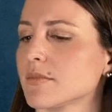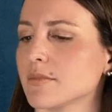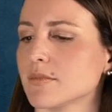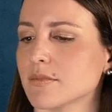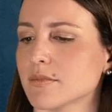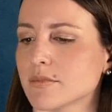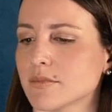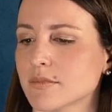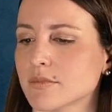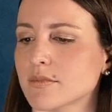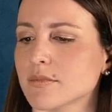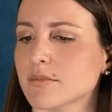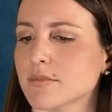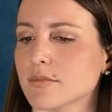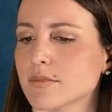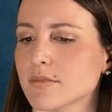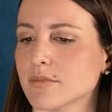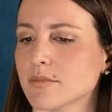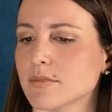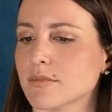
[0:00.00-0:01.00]

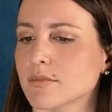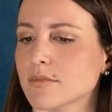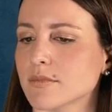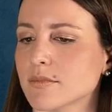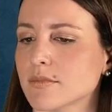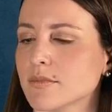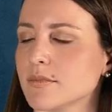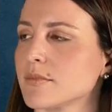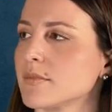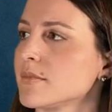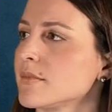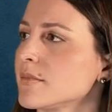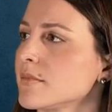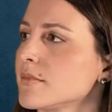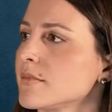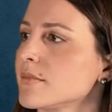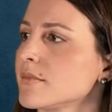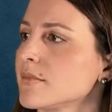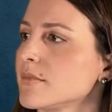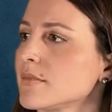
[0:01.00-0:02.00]

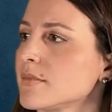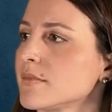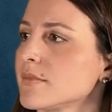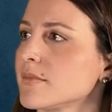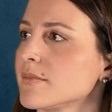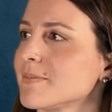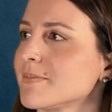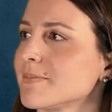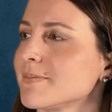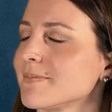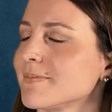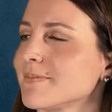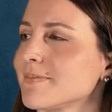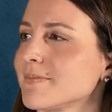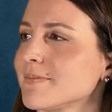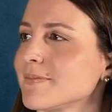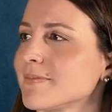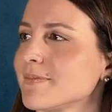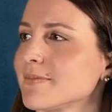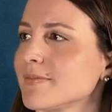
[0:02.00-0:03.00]

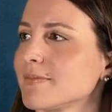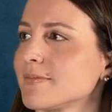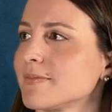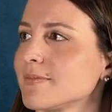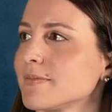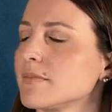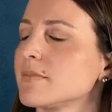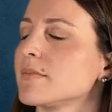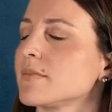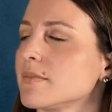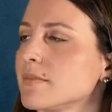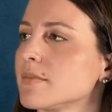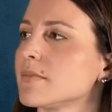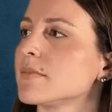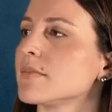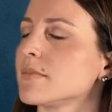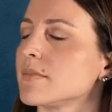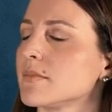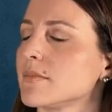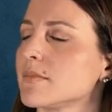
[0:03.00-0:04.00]

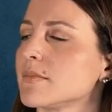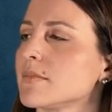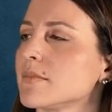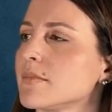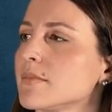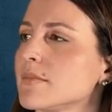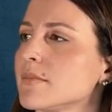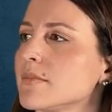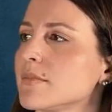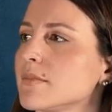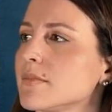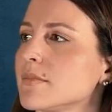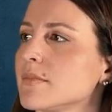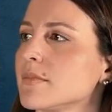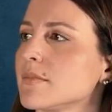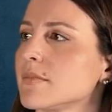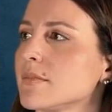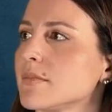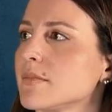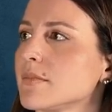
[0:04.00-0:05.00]

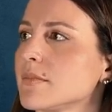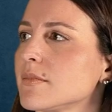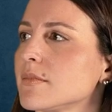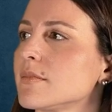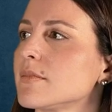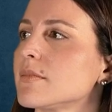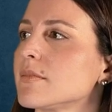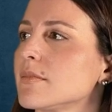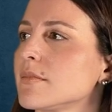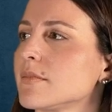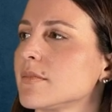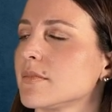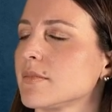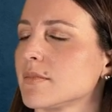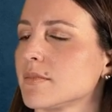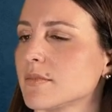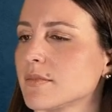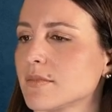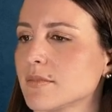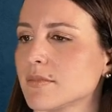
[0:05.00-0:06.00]

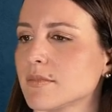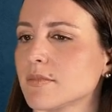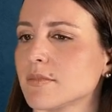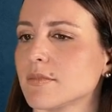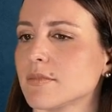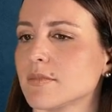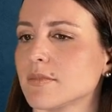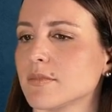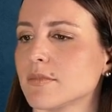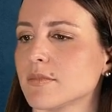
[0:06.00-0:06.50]
[no speech]